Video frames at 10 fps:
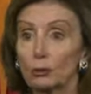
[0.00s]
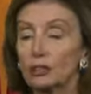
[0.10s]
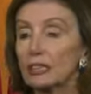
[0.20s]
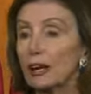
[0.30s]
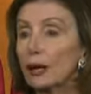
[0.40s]
is
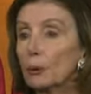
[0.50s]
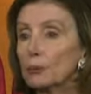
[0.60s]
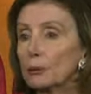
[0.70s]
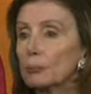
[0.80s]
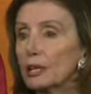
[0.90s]
to help
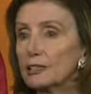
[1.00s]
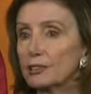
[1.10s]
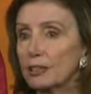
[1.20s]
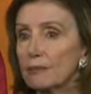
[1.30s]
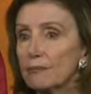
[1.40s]
the
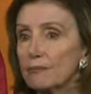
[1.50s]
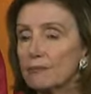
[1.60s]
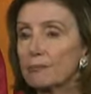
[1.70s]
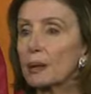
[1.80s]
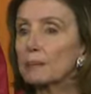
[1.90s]
president
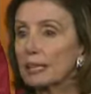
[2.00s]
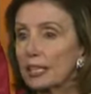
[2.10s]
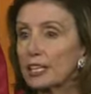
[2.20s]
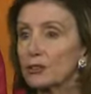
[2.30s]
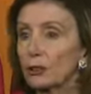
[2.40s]
meet
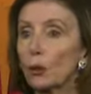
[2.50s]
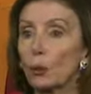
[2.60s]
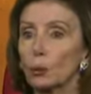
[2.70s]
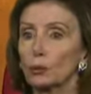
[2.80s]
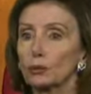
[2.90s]
his
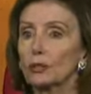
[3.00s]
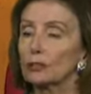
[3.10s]
goals,